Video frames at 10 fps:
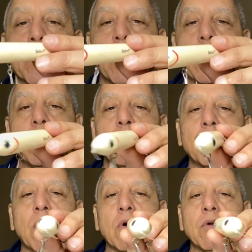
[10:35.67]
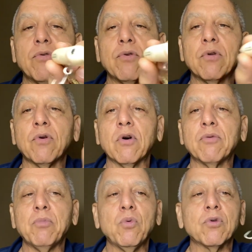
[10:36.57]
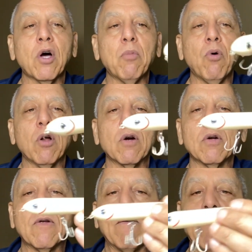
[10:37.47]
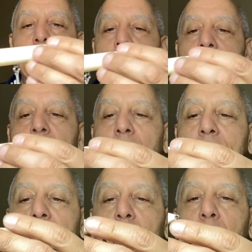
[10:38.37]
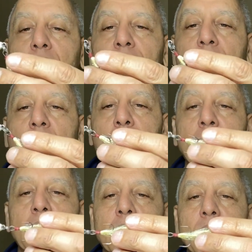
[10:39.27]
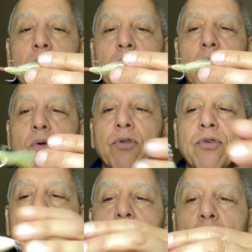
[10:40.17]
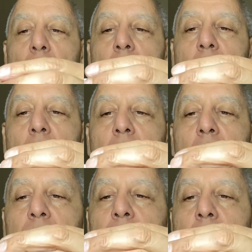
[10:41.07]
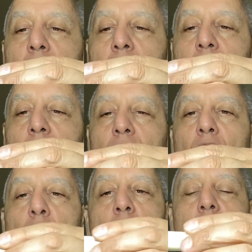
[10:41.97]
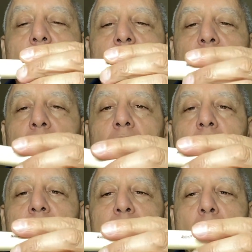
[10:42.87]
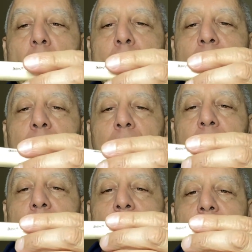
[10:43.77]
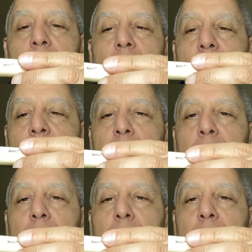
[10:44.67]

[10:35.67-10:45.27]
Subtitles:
Heading Zara Spook, Topwater. I got him with this guy, man. So this is a good little walker for smallmouth, man. I caught some